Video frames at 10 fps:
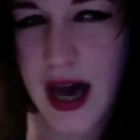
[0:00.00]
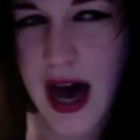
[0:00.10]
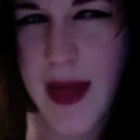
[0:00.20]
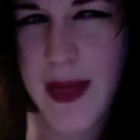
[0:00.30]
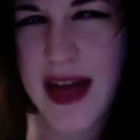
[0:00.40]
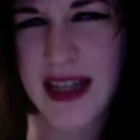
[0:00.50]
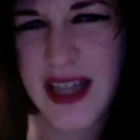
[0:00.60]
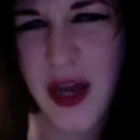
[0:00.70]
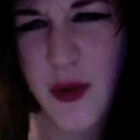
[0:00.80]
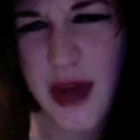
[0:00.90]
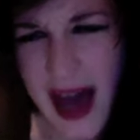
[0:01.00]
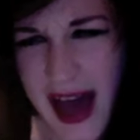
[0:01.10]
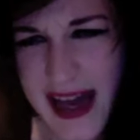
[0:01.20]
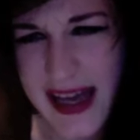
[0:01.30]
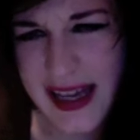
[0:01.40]
And that's
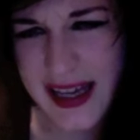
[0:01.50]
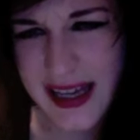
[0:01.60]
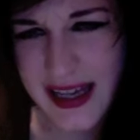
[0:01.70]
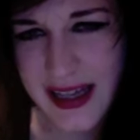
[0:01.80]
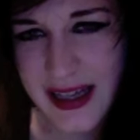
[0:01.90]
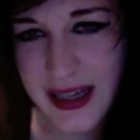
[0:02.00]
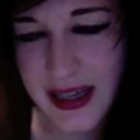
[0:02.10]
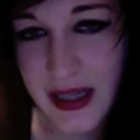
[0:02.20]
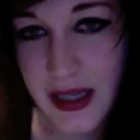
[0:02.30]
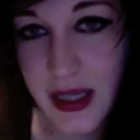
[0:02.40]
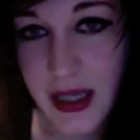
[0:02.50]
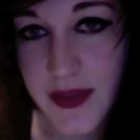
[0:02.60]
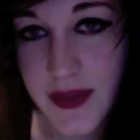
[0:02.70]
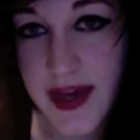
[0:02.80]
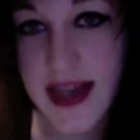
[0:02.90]
okay.
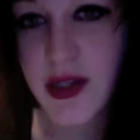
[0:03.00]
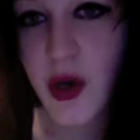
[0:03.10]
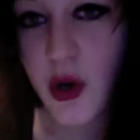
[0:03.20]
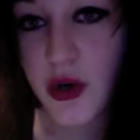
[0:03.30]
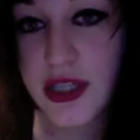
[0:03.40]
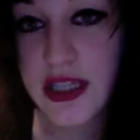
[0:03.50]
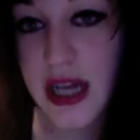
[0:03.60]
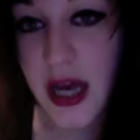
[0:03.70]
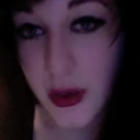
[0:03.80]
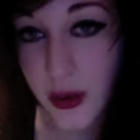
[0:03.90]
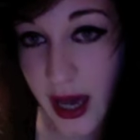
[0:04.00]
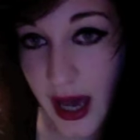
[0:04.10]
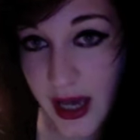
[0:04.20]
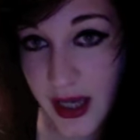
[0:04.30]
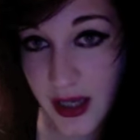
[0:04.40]
That is honestly
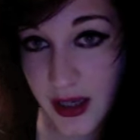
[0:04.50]
okay.